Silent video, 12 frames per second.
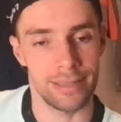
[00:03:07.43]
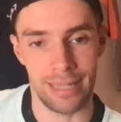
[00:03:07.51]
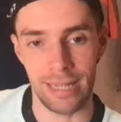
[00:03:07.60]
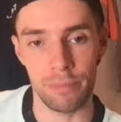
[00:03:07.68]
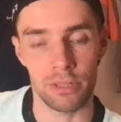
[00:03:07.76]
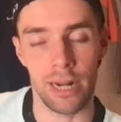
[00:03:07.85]

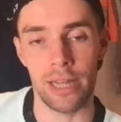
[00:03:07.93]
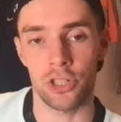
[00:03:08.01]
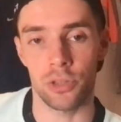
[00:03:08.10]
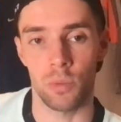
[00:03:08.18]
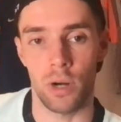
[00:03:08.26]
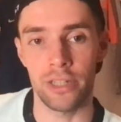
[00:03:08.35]
team
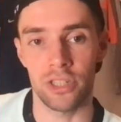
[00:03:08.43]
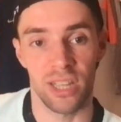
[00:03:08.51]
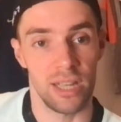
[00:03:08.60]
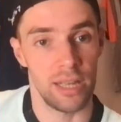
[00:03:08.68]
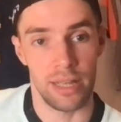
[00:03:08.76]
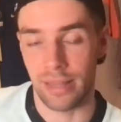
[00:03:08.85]
selection-wise,
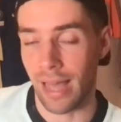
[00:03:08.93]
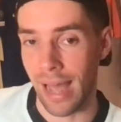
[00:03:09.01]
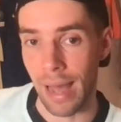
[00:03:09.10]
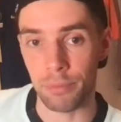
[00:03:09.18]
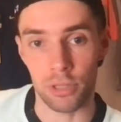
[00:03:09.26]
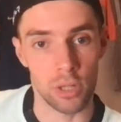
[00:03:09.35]
that
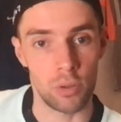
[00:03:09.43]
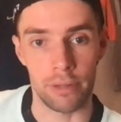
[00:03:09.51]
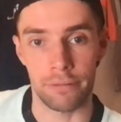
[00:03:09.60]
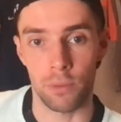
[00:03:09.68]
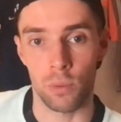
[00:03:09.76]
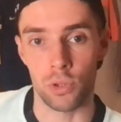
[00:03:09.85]
absolutely
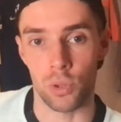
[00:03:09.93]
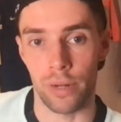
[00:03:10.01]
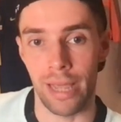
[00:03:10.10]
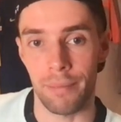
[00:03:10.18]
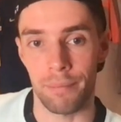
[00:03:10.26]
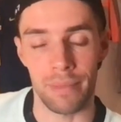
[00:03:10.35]
falls on
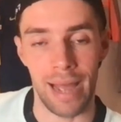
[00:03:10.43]
him.